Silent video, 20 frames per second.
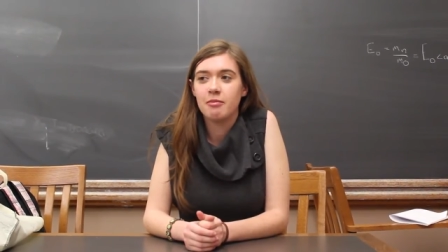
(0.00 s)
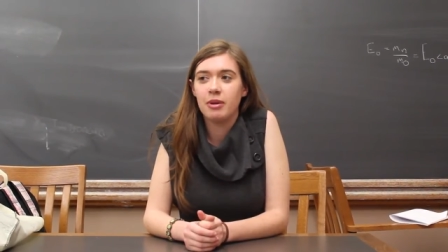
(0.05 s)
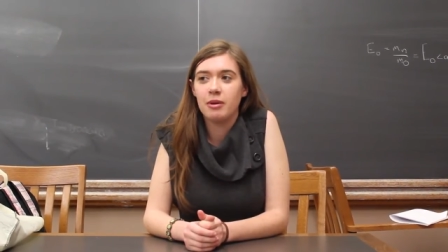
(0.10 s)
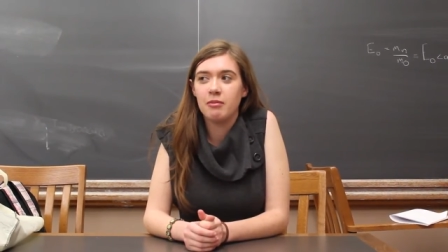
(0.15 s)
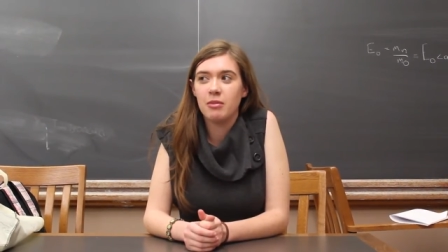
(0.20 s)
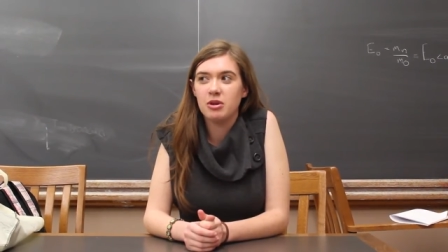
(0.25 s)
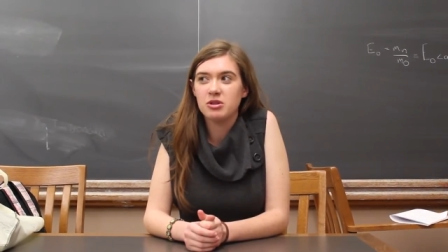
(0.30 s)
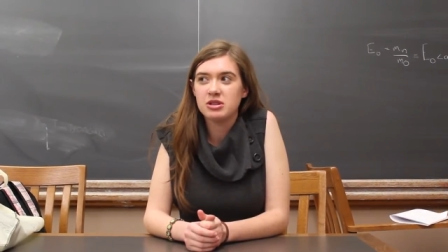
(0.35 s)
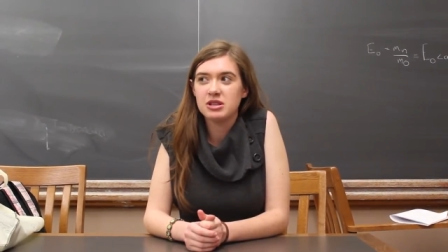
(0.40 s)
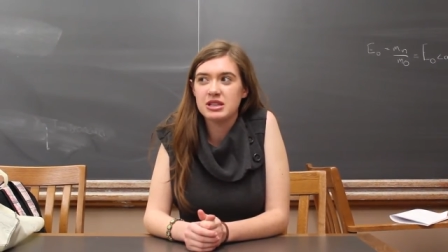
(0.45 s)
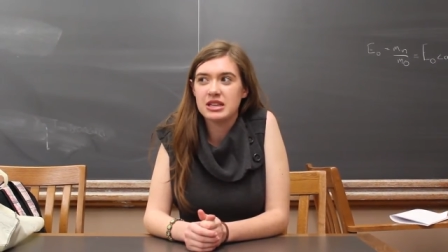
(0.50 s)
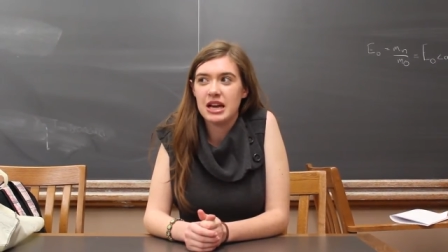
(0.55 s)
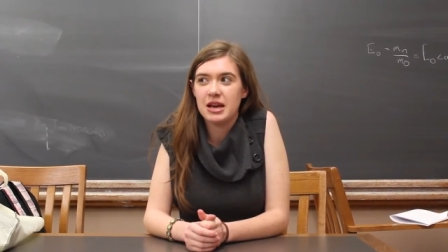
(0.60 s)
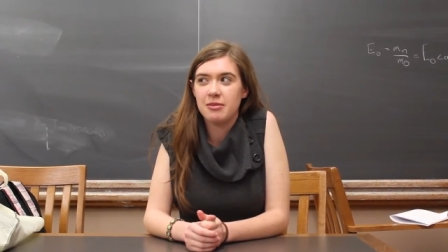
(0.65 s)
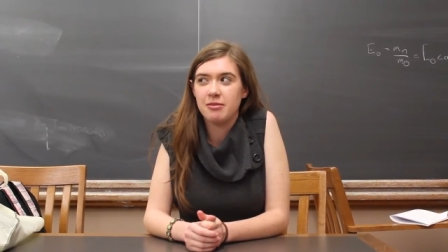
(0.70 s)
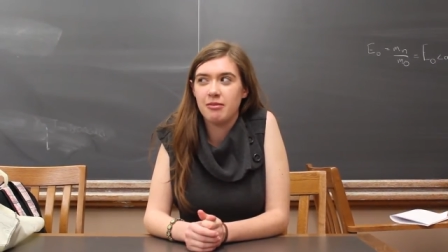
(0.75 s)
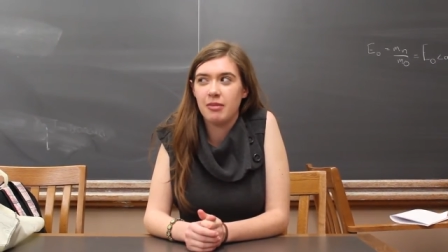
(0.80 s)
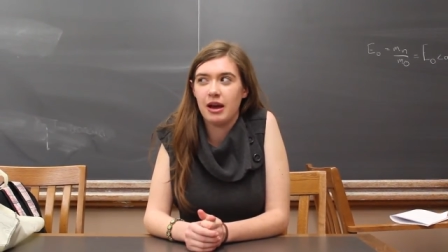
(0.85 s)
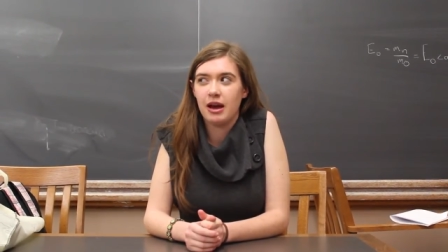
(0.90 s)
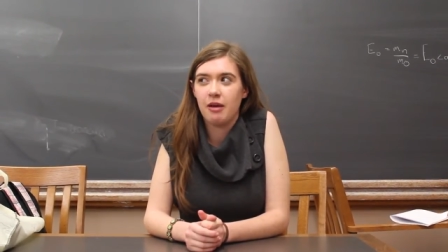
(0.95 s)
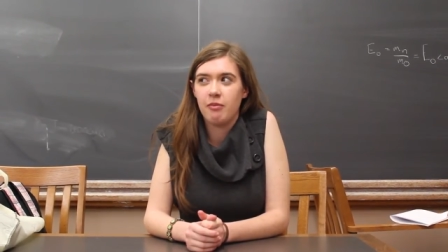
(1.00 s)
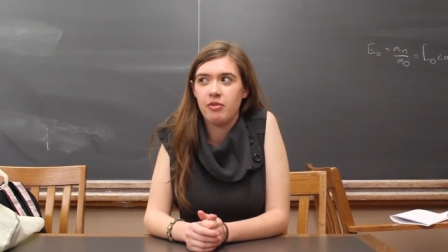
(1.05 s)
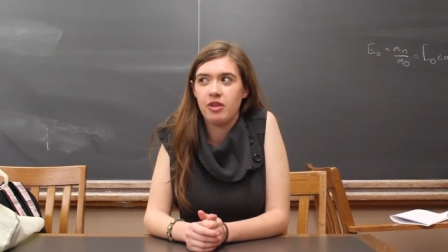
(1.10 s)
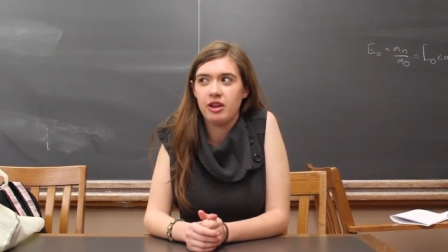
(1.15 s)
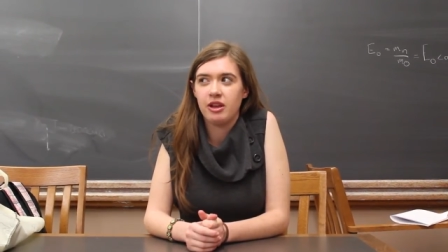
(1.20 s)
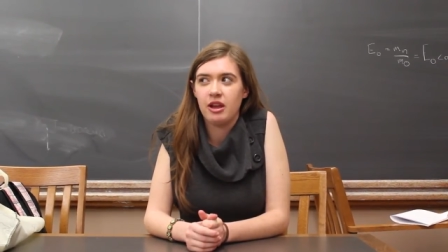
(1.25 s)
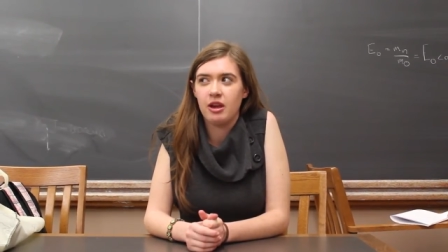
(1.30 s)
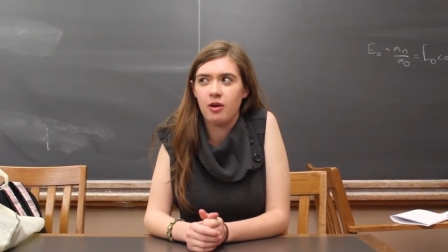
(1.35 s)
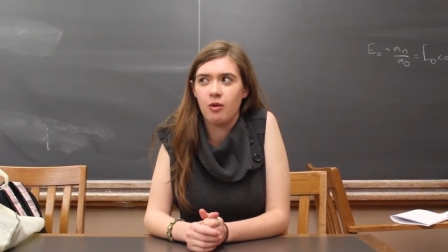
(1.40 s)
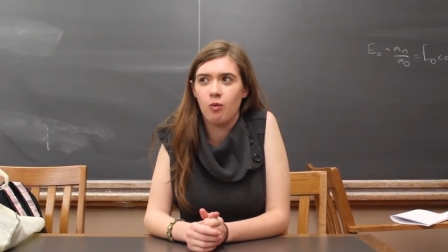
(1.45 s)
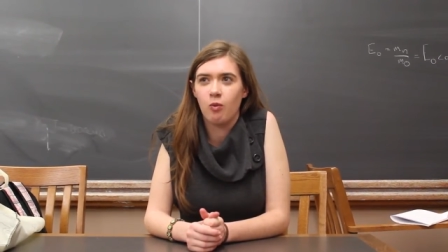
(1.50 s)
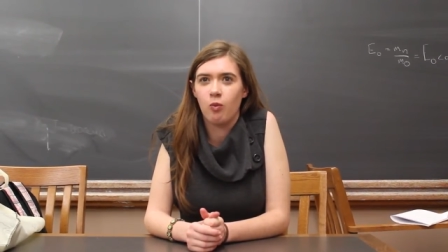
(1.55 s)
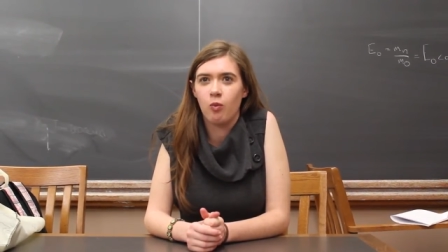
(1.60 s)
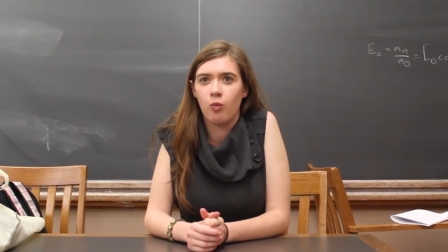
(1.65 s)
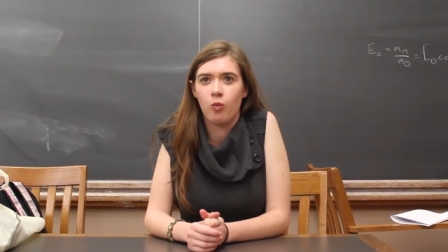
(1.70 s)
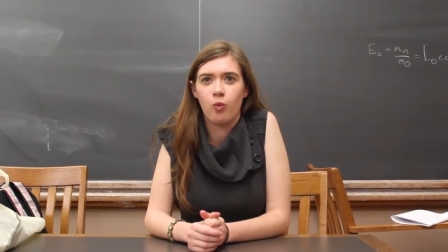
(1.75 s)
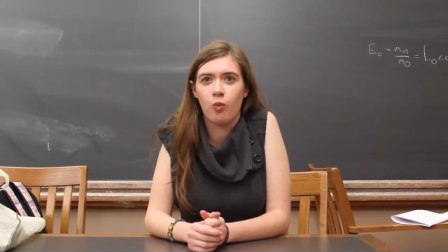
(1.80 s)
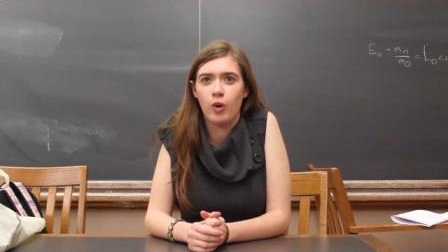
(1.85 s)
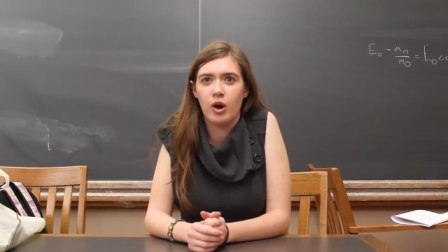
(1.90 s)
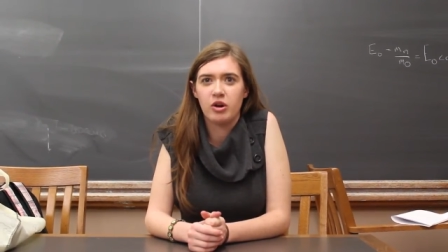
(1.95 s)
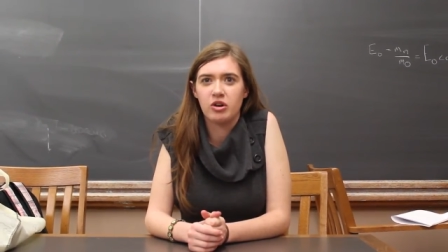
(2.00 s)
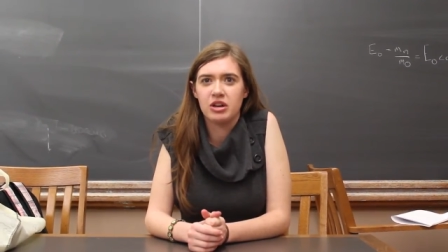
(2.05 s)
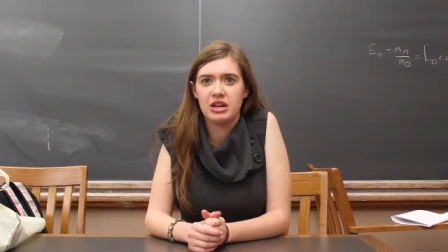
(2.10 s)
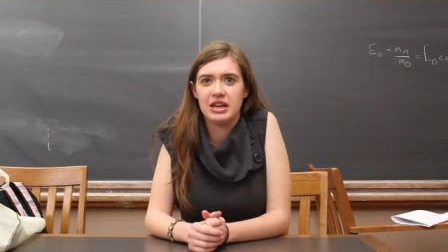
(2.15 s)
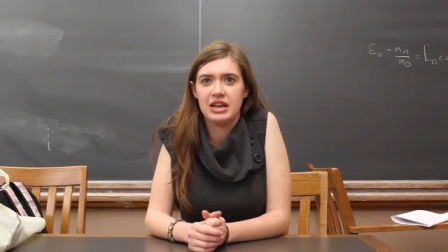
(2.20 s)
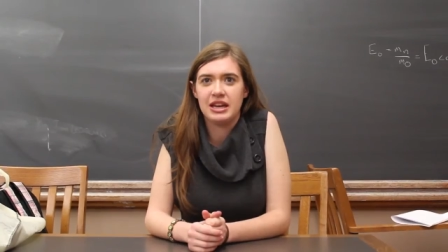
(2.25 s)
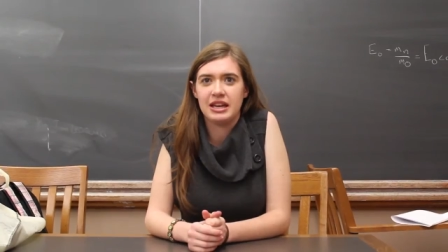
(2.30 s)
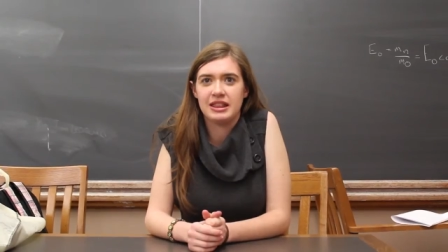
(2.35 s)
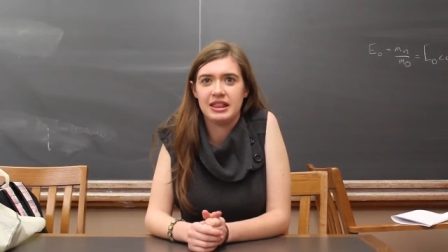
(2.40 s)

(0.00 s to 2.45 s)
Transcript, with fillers: But most of the time, I'm thinking, where did he